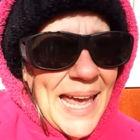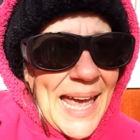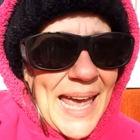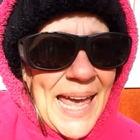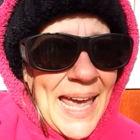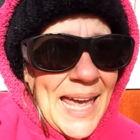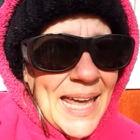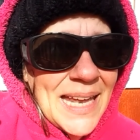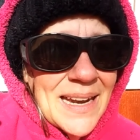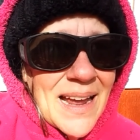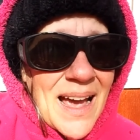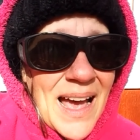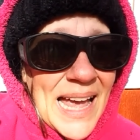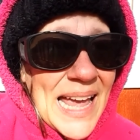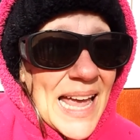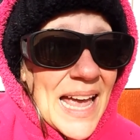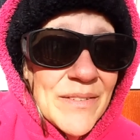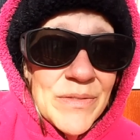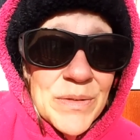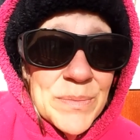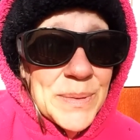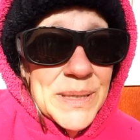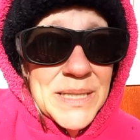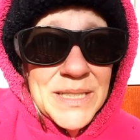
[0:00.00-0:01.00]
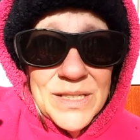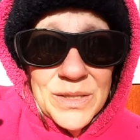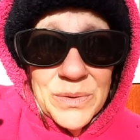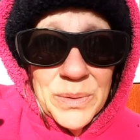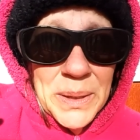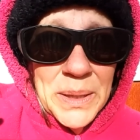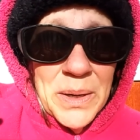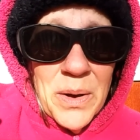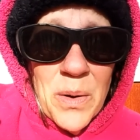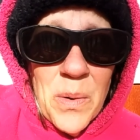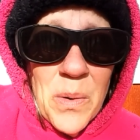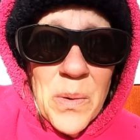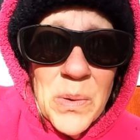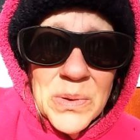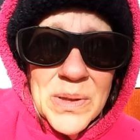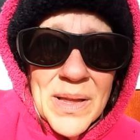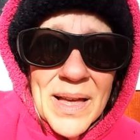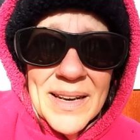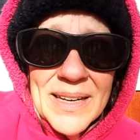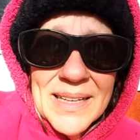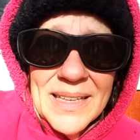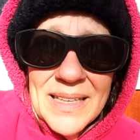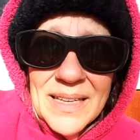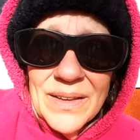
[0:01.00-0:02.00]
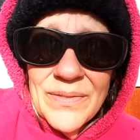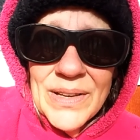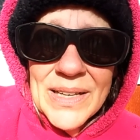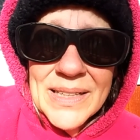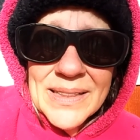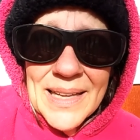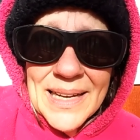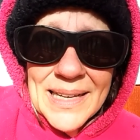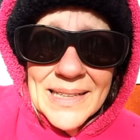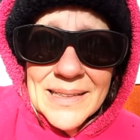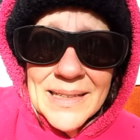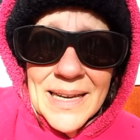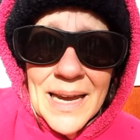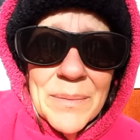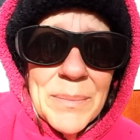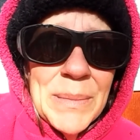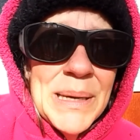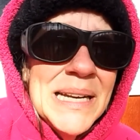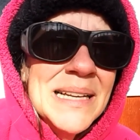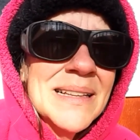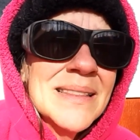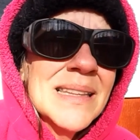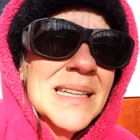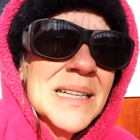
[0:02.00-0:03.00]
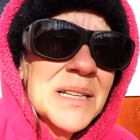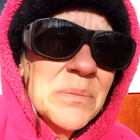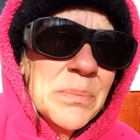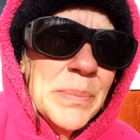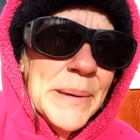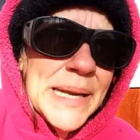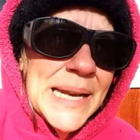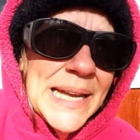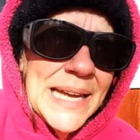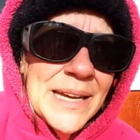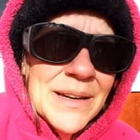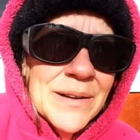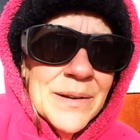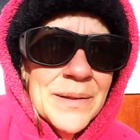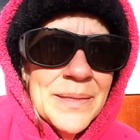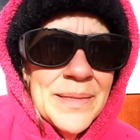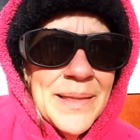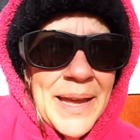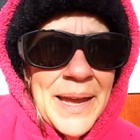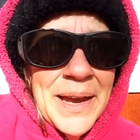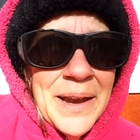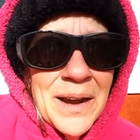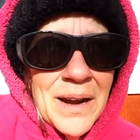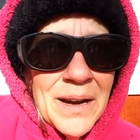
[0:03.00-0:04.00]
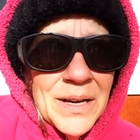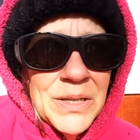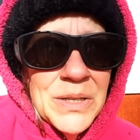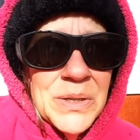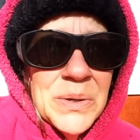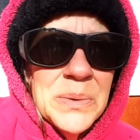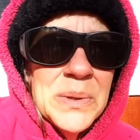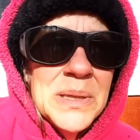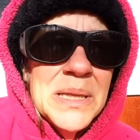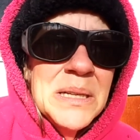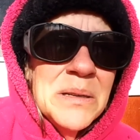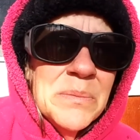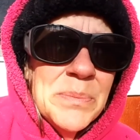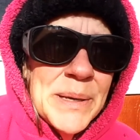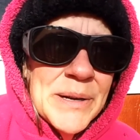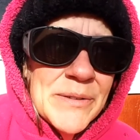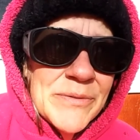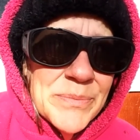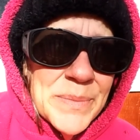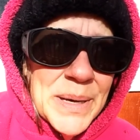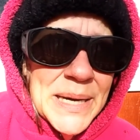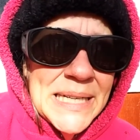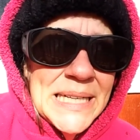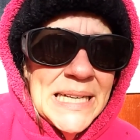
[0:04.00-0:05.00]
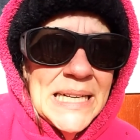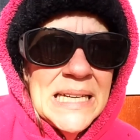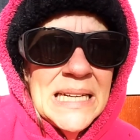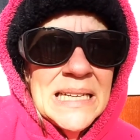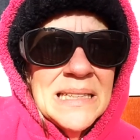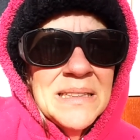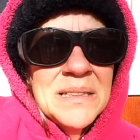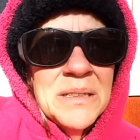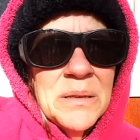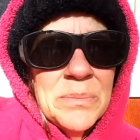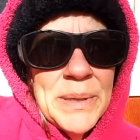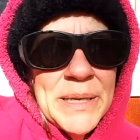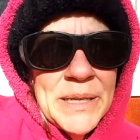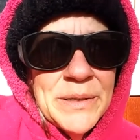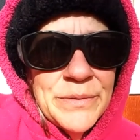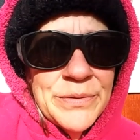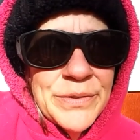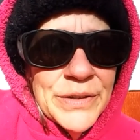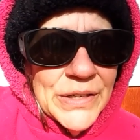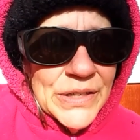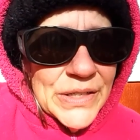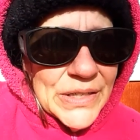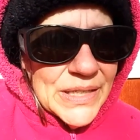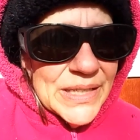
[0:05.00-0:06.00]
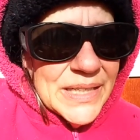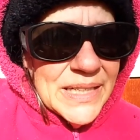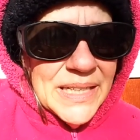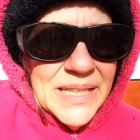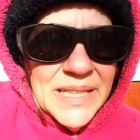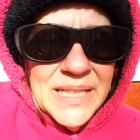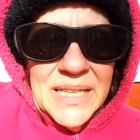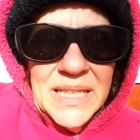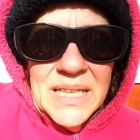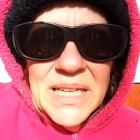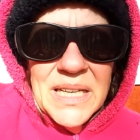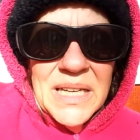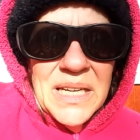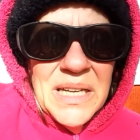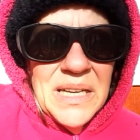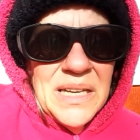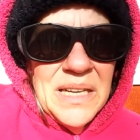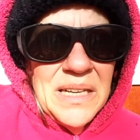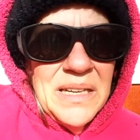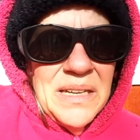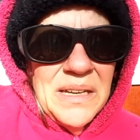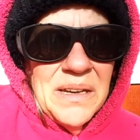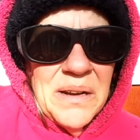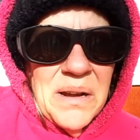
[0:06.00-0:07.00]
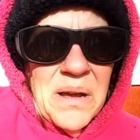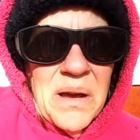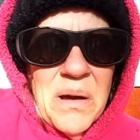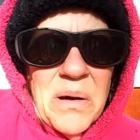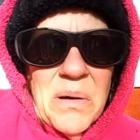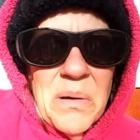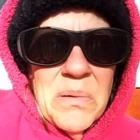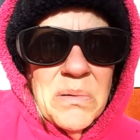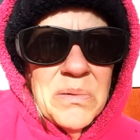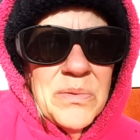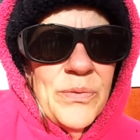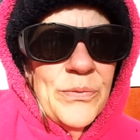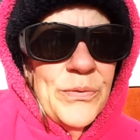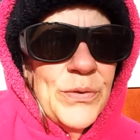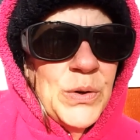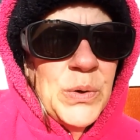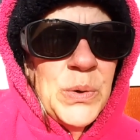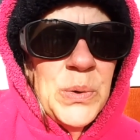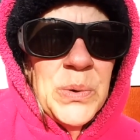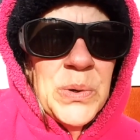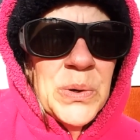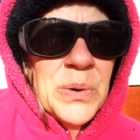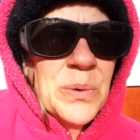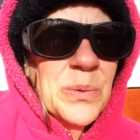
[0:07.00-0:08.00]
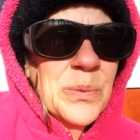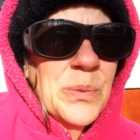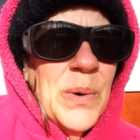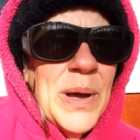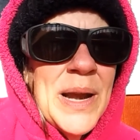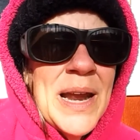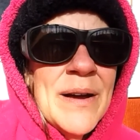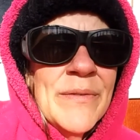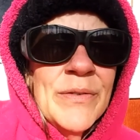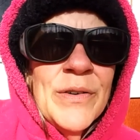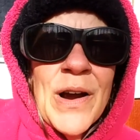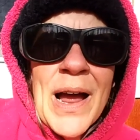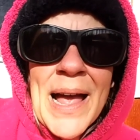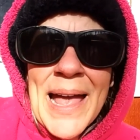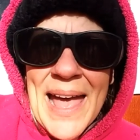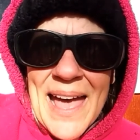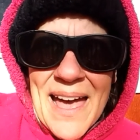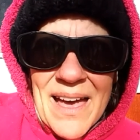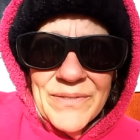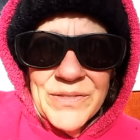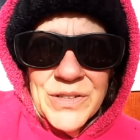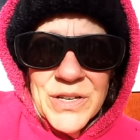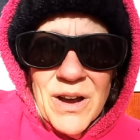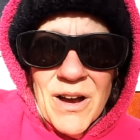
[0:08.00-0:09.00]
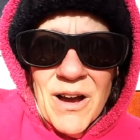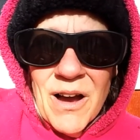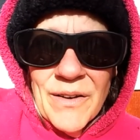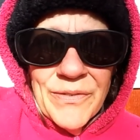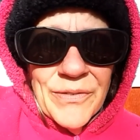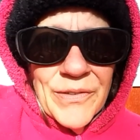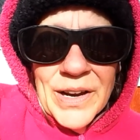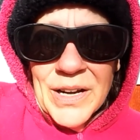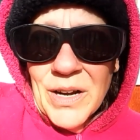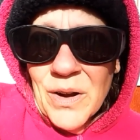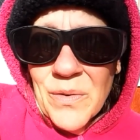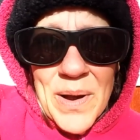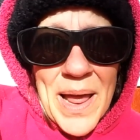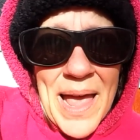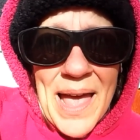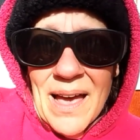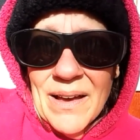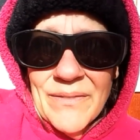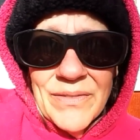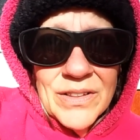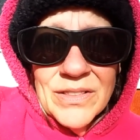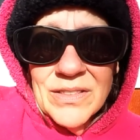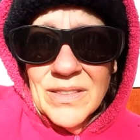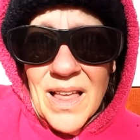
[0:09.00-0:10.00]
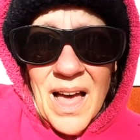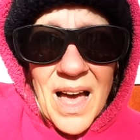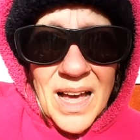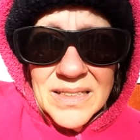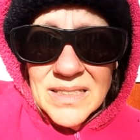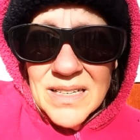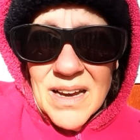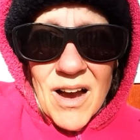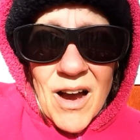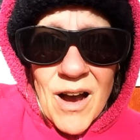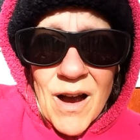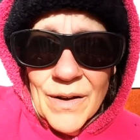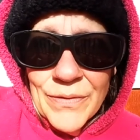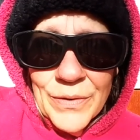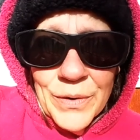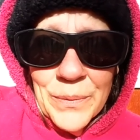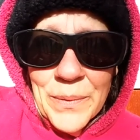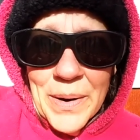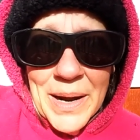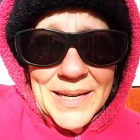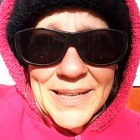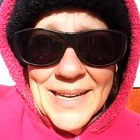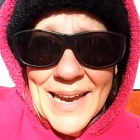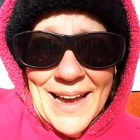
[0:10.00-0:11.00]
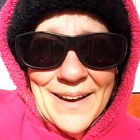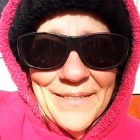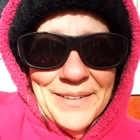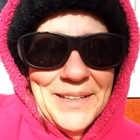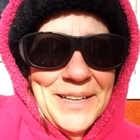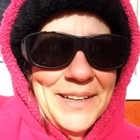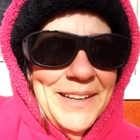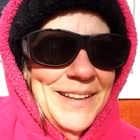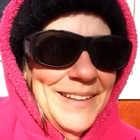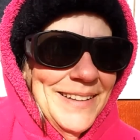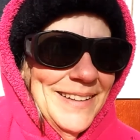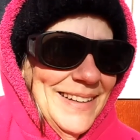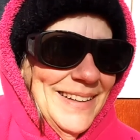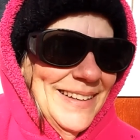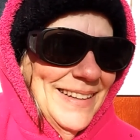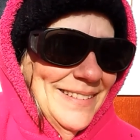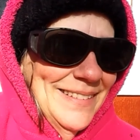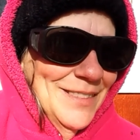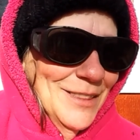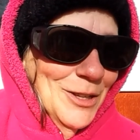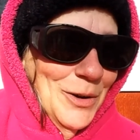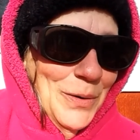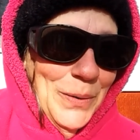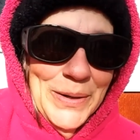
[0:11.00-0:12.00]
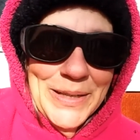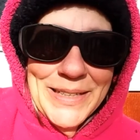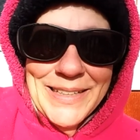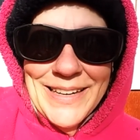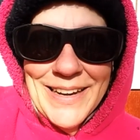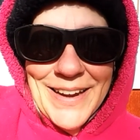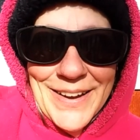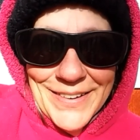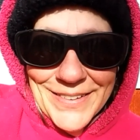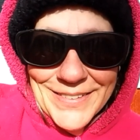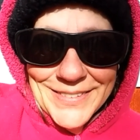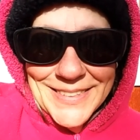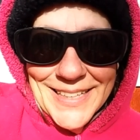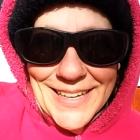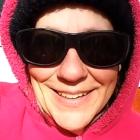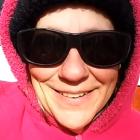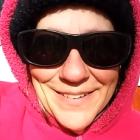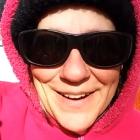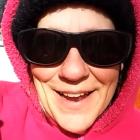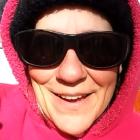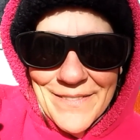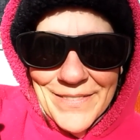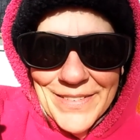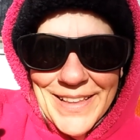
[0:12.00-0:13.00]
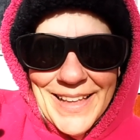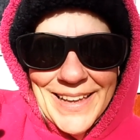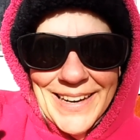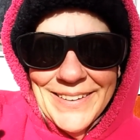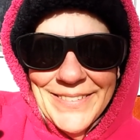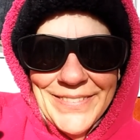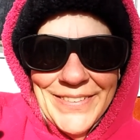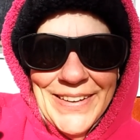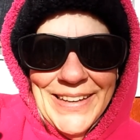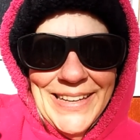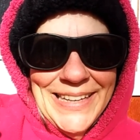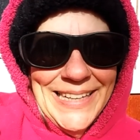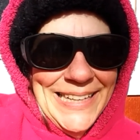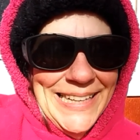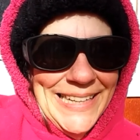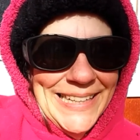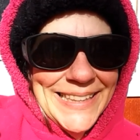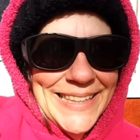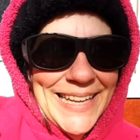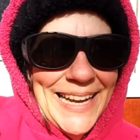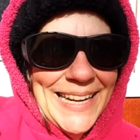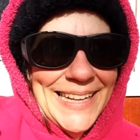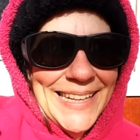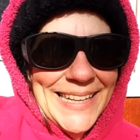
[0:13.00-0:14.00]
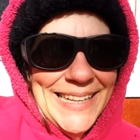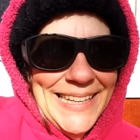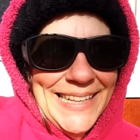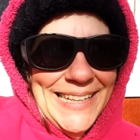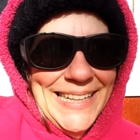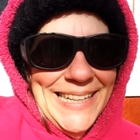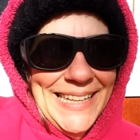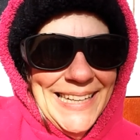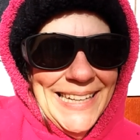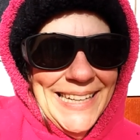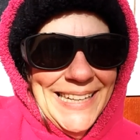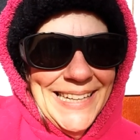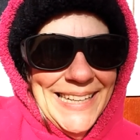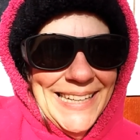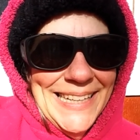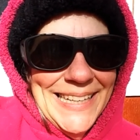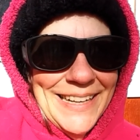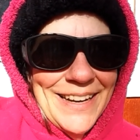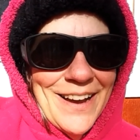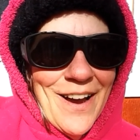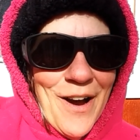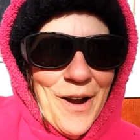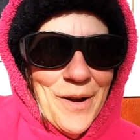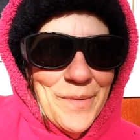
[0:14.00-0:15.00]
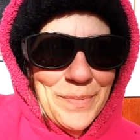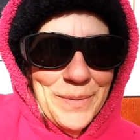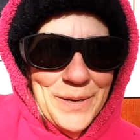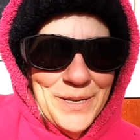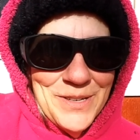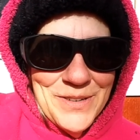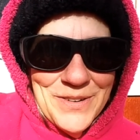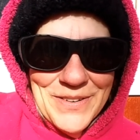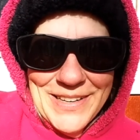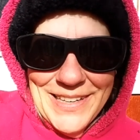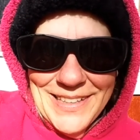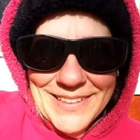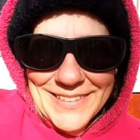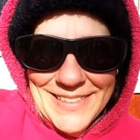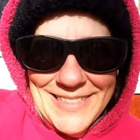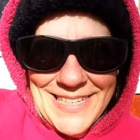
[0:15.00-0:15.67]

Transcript: And I haven't been doing a whole lot of giving lately. I mean, a little bit here and there, you know, a little bit of money, a little bit of, you know, food or whatever I have to offer. I don't have a lot to offer right now. And Lord knows I don't have a lot of, like, carpentry or